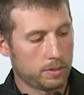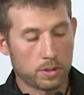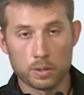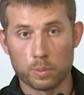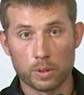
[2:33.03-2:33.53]

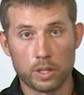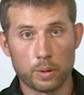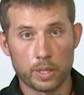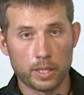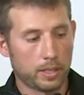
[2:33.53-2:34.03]
it's worth
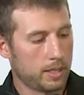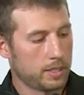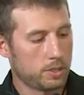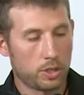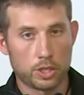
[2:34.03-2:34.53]
noting,
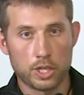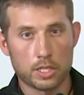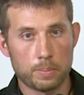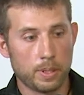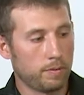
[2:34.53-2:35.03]
this is your
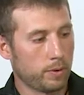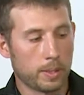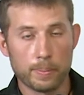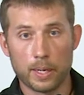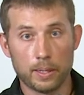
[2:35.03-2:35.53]
adjustment for the
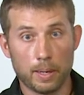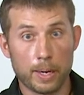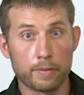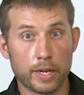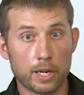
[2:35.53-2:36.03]

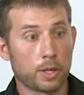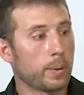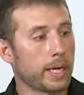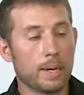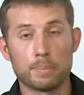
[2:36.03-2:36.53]
amount of air
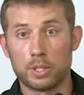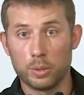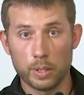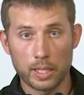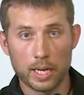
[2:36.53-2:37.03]
going up
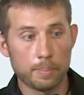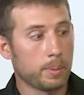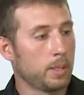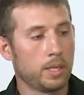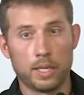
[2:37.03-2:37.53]
to the
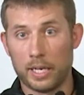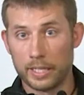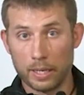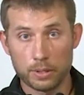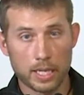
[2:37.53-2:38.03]
cup on
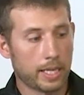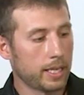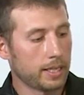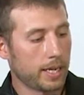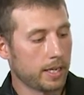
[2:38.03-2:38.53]
the outside of
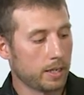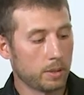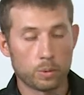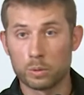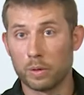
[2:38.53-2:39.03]
that liner,
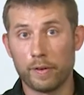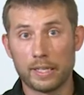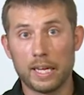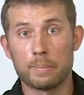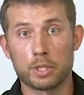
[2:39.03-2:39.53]
which will
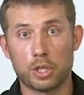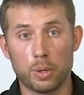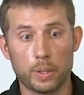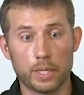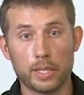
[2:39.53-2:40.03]
affect how much
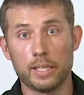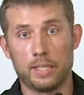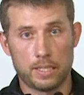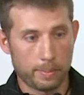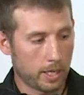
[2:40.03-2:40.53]
coating
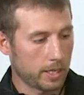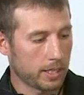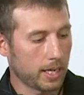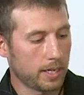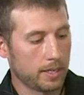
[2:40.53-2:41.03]
is coming out of the
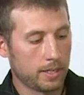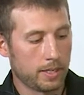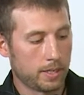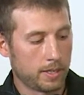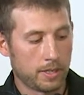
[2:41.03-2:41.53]
gun.
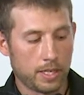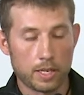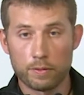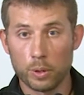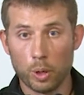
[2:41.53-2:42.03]

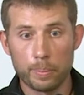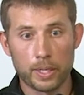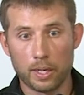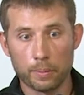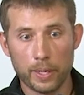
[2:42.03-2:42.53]
If you open it
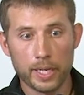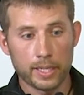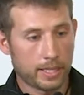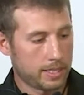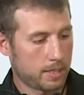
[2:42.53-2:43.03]
all the way,
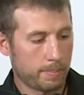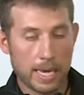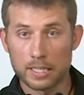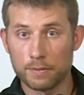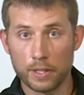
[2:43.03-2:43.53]
that's the
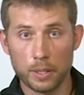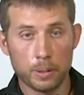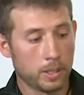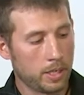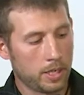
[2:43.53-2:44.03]
max flow.